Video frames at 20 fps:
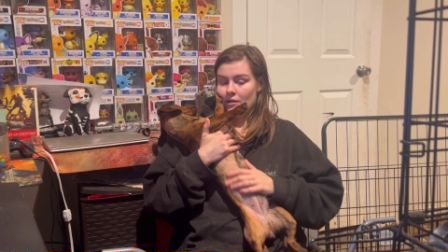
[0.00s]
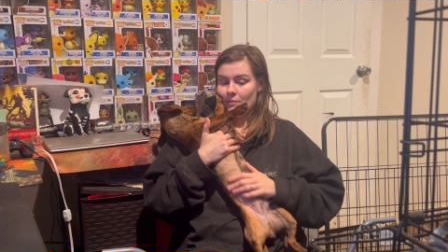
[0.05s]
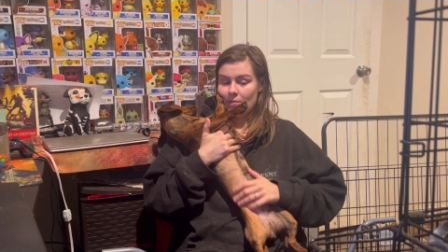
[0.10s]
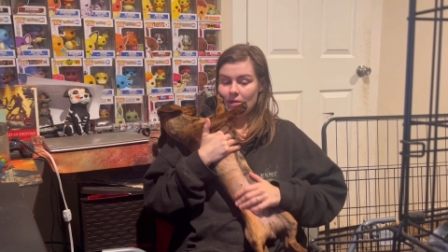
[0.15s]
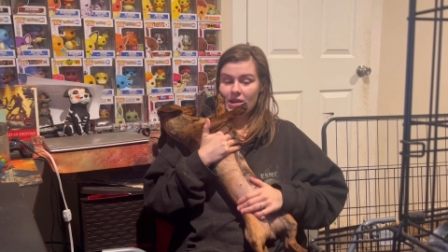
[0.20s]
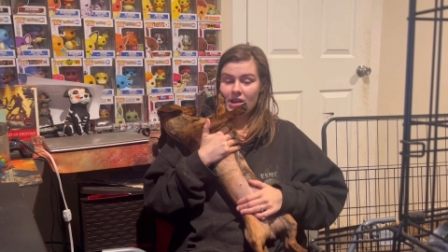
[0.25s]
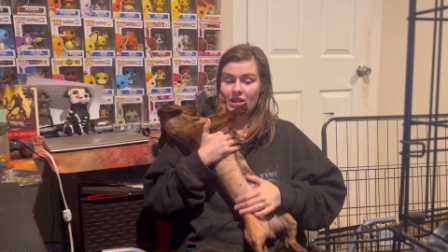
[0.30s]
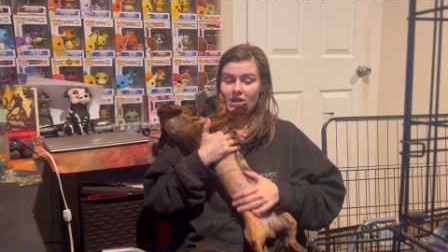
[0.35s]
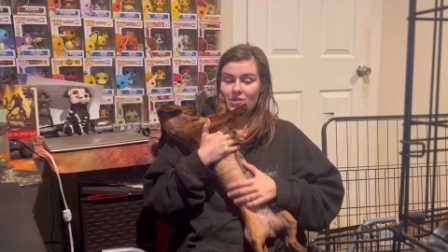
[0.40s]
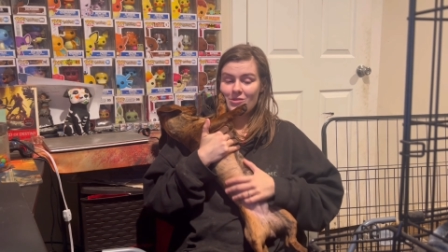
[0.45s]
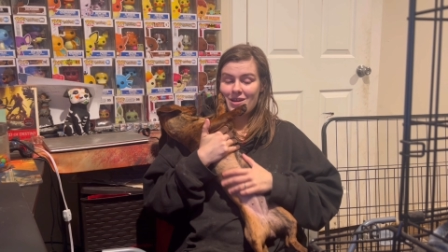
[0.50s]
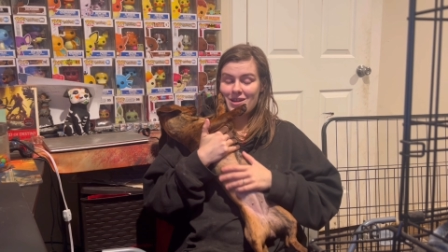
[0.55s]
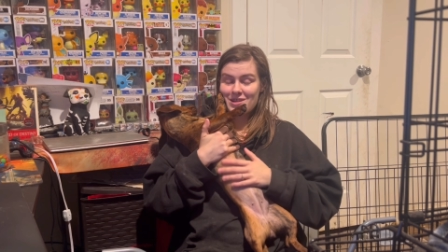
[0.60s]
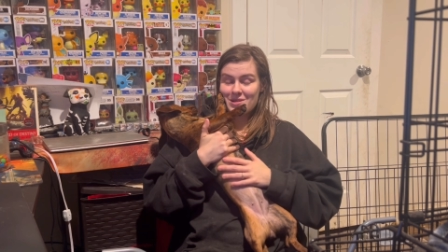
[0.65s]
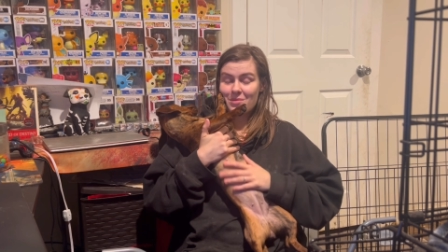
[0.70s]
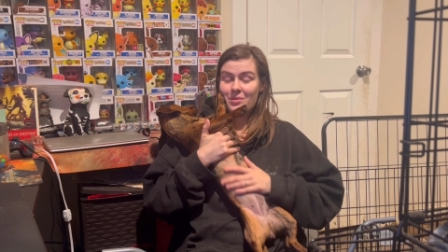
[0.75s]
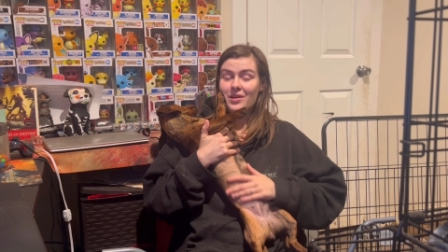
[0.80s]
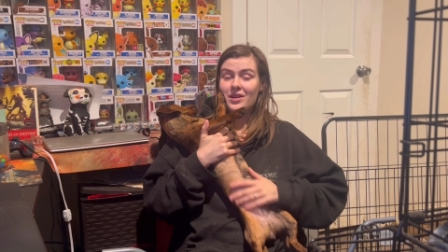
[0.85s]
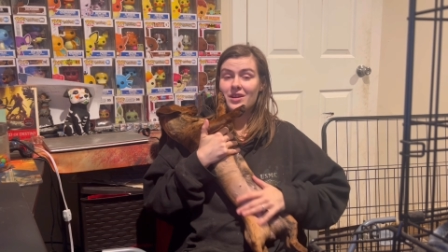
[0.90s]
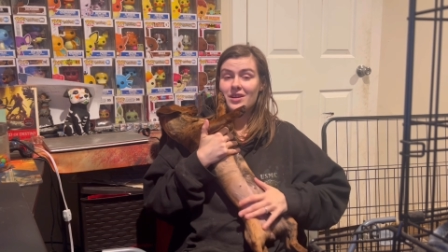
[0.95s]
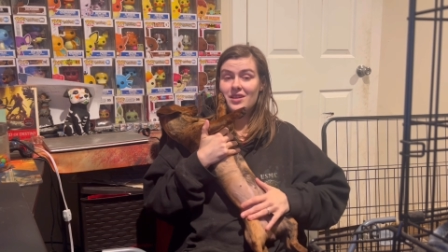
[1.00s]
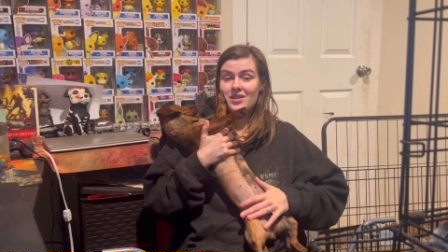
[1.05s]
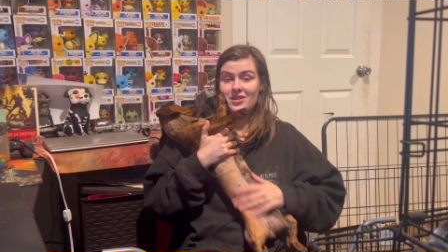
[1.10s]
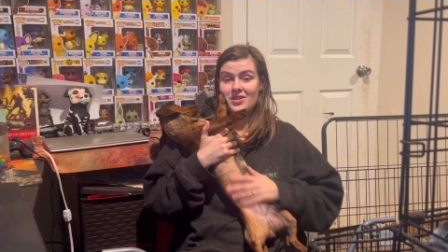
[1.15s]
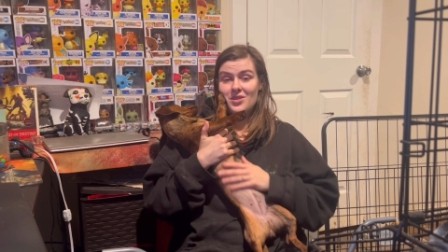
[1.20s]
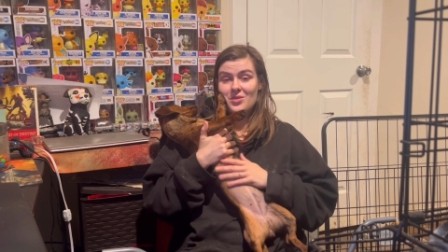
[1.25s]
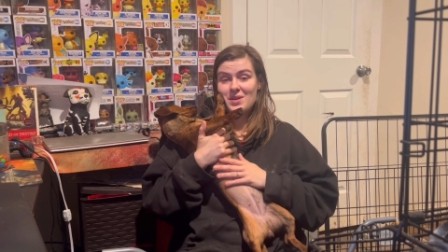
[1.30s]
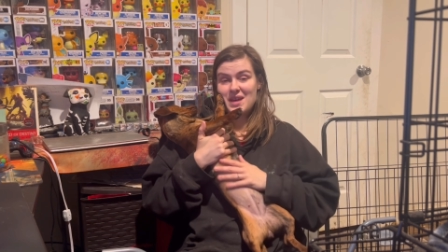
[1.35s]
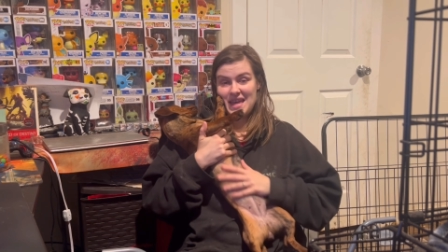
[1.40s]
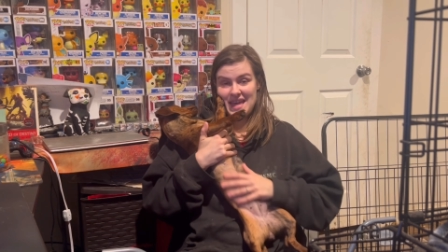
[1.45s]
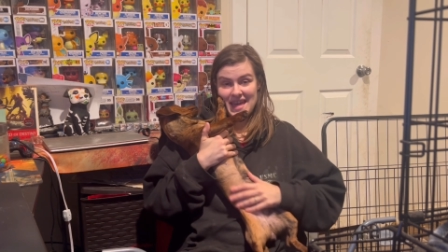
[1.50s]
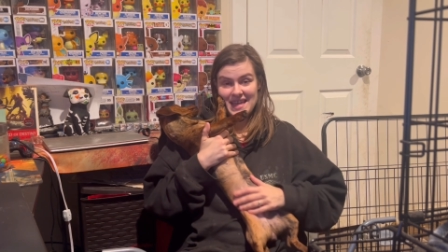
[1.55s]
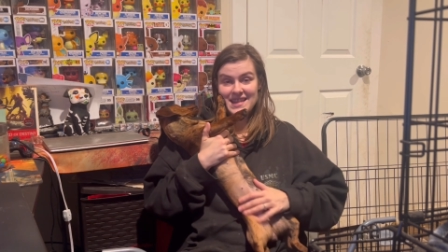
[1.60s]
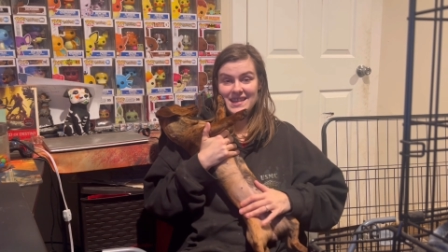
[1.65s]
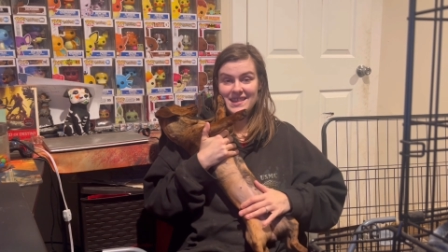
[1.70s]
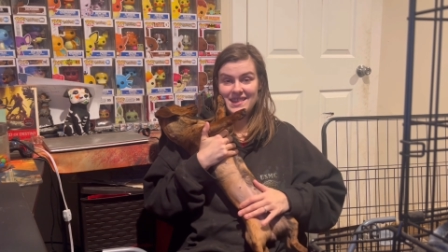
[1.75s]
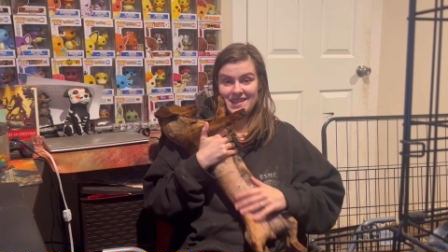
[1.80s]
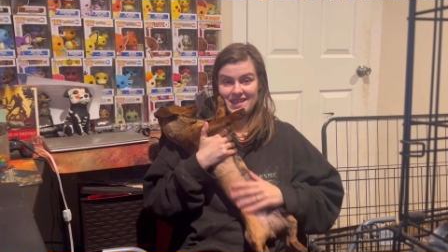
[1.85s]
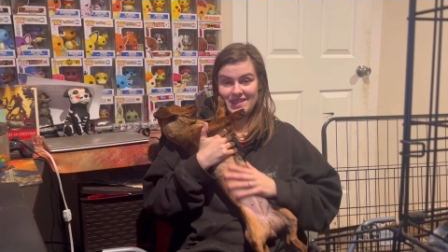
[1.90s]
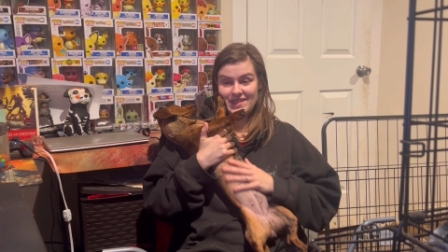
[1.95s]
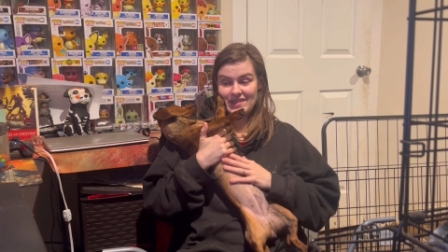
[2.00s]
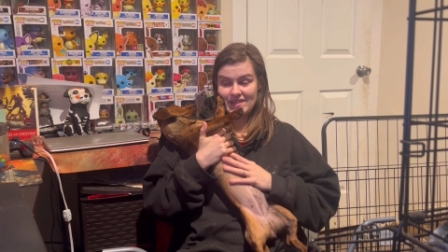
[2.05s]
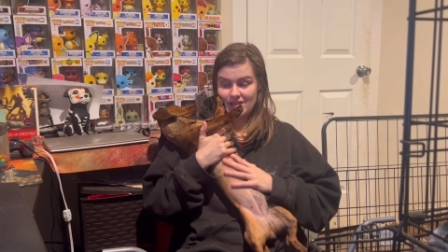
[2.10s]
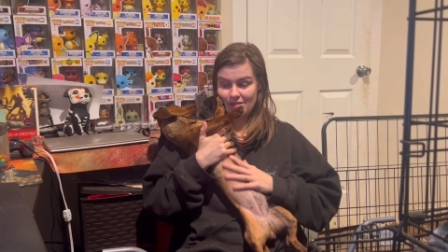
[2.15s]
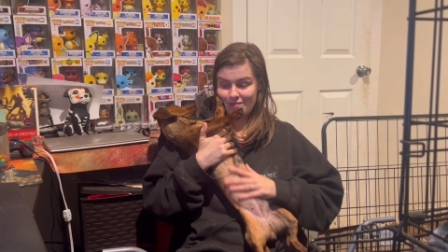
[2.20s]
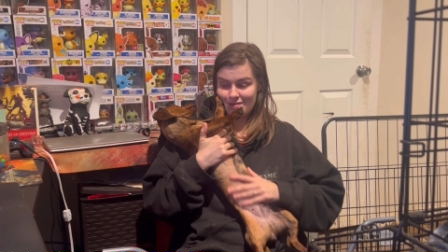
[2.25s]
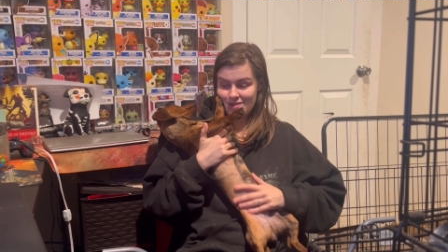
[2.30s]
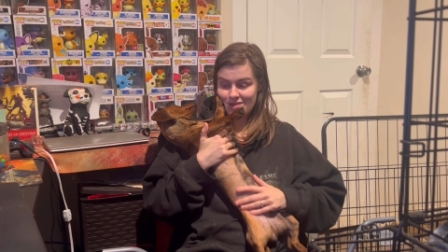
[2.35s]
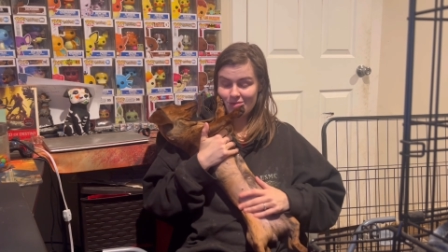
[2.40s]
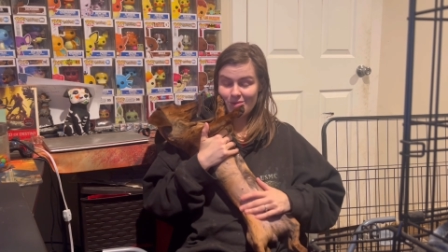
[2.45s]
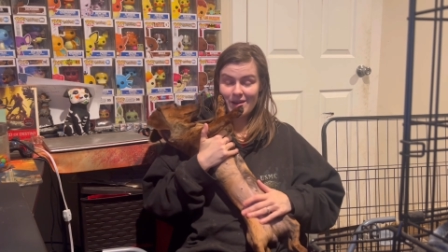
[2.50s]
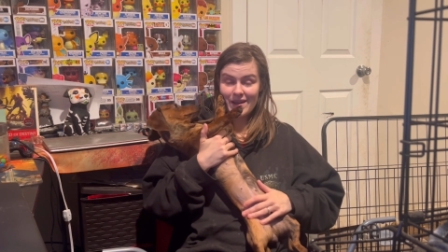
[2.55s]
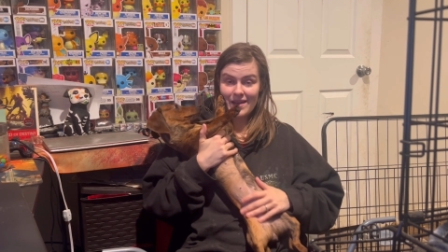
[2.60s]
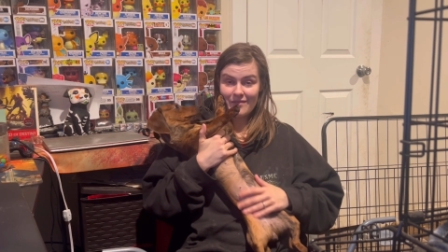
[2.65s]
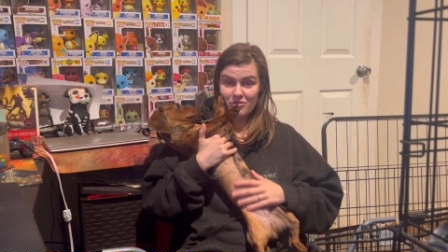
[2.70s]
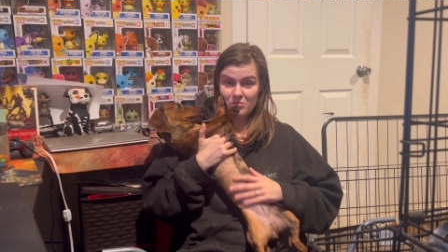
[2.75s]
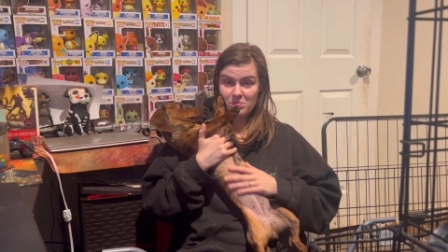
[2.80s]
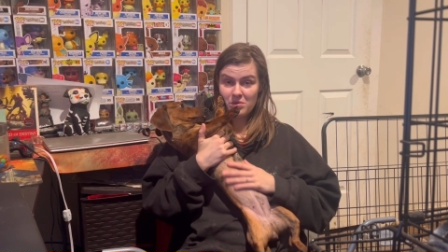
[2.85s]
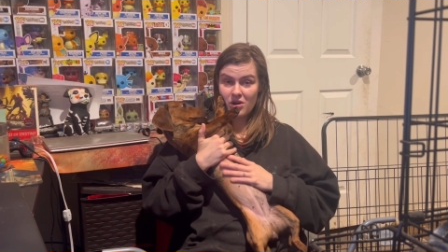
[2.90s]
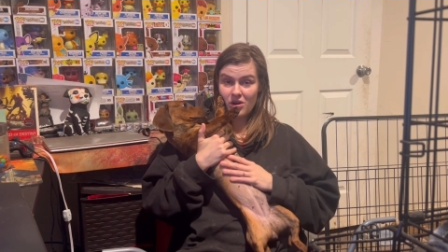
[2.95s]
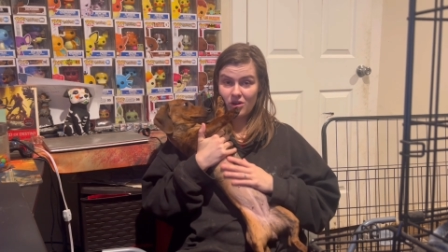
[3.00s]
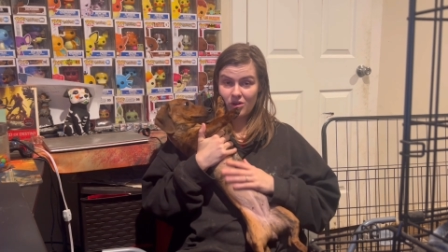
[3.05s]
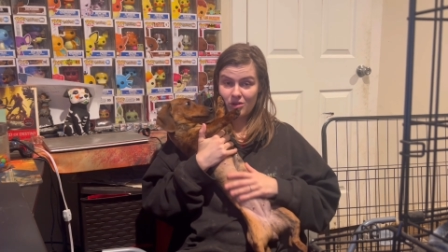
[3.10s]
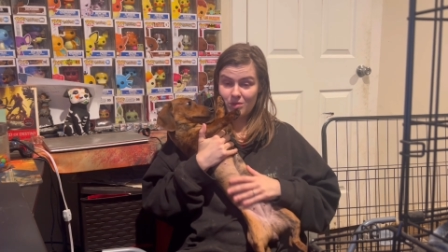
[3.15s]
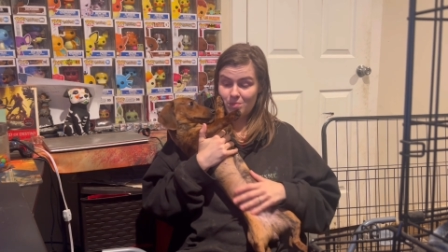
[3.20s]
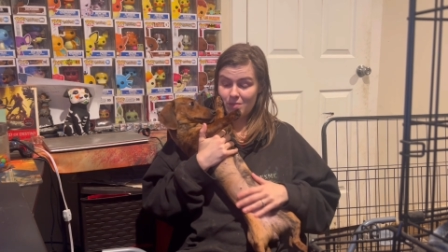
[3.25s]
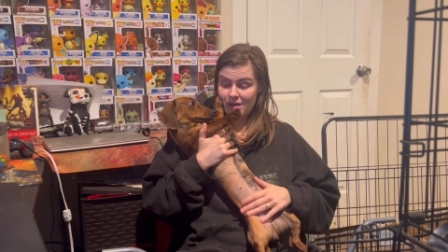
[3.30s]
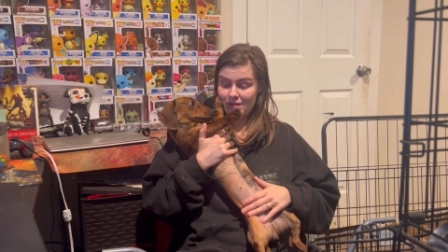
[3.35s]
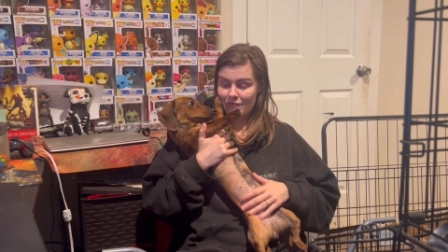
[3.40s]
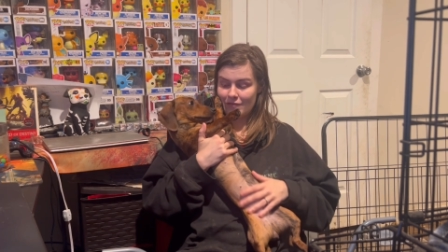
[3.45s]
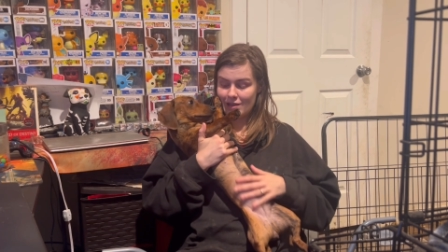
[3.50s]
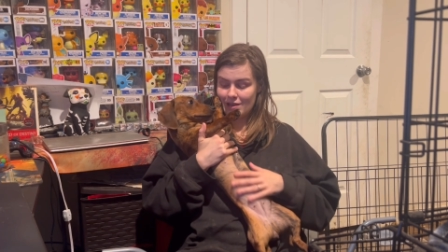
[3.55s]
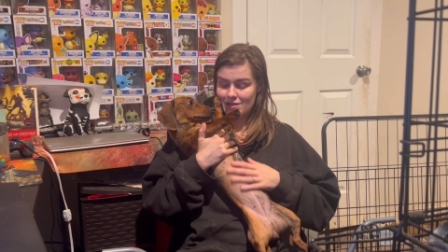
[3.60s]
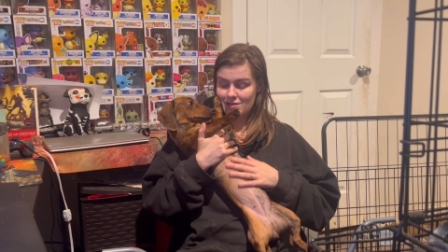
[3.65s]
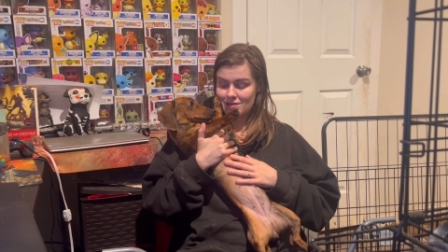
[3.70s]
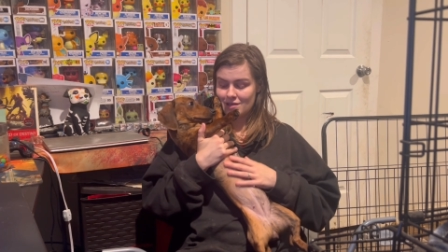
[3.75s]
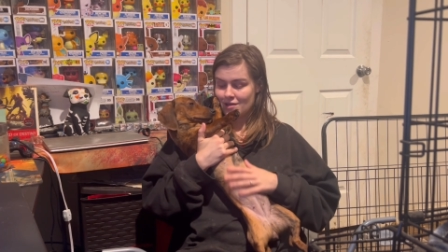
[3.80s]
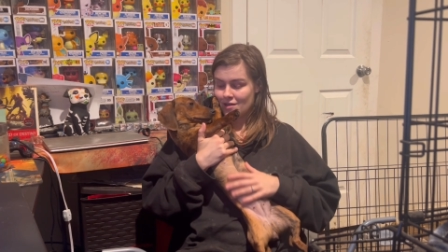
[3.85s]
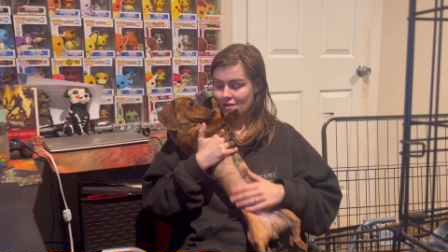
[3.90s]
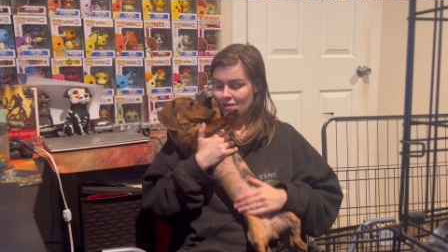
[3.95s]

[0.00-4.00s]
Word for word: But anyways, we're going to go ahead and end this video. I have a paw on my face.